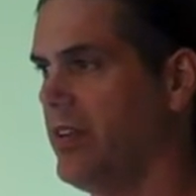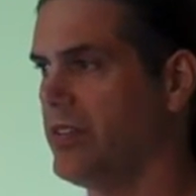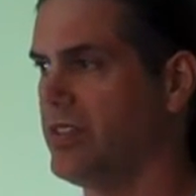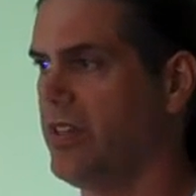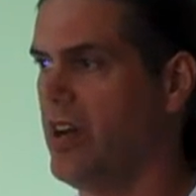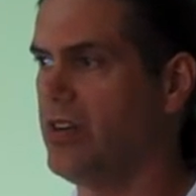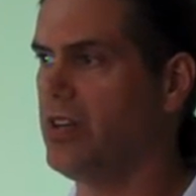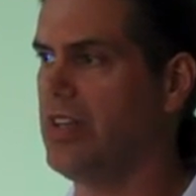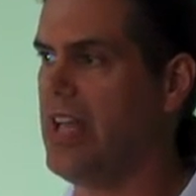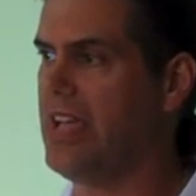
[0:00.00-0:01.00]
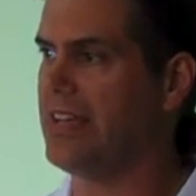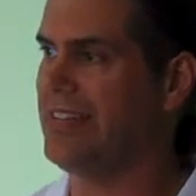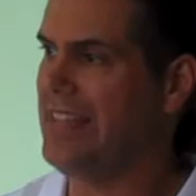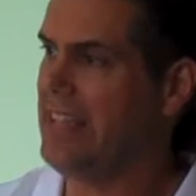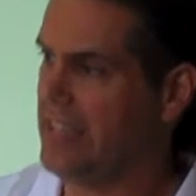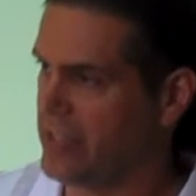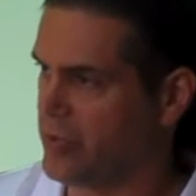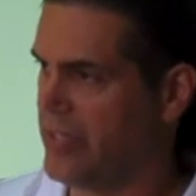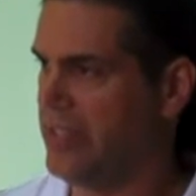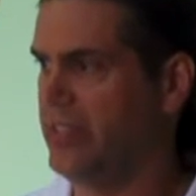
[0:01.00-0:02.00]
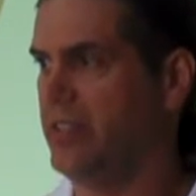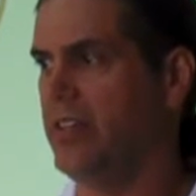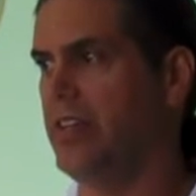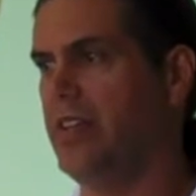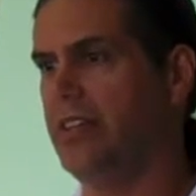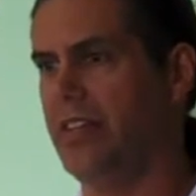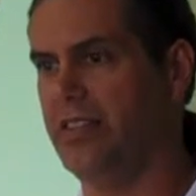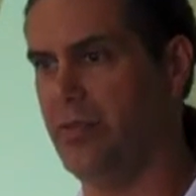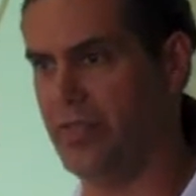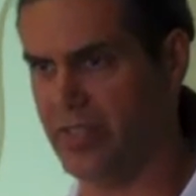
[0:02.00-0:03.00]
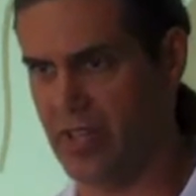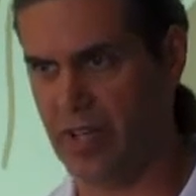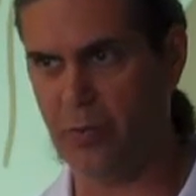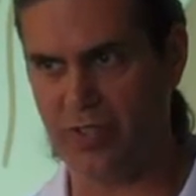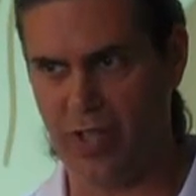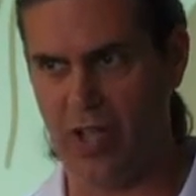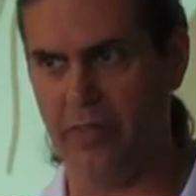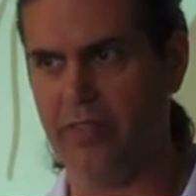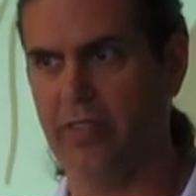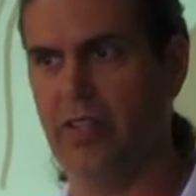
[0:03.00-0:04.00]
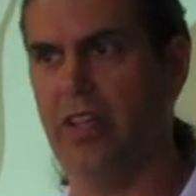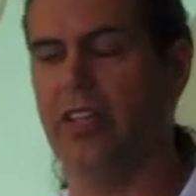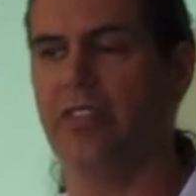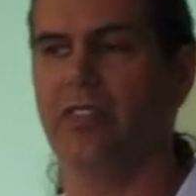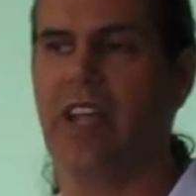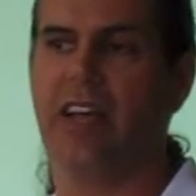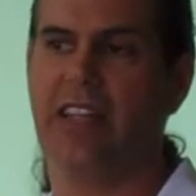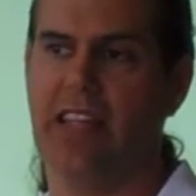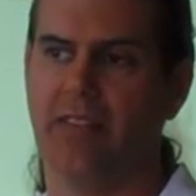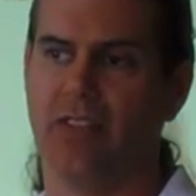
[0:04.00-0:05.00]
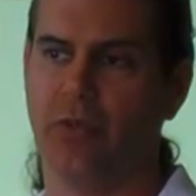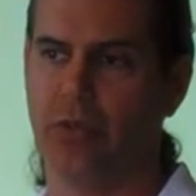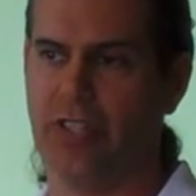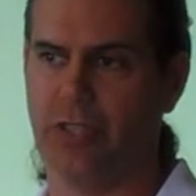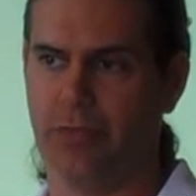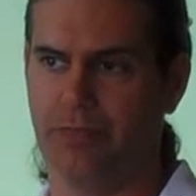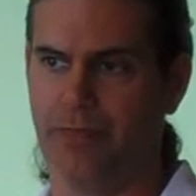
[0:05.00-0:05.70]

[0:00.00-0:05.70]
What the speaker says: there's an underlying knee injury that was unresolved, and so now they have a shoulder issue.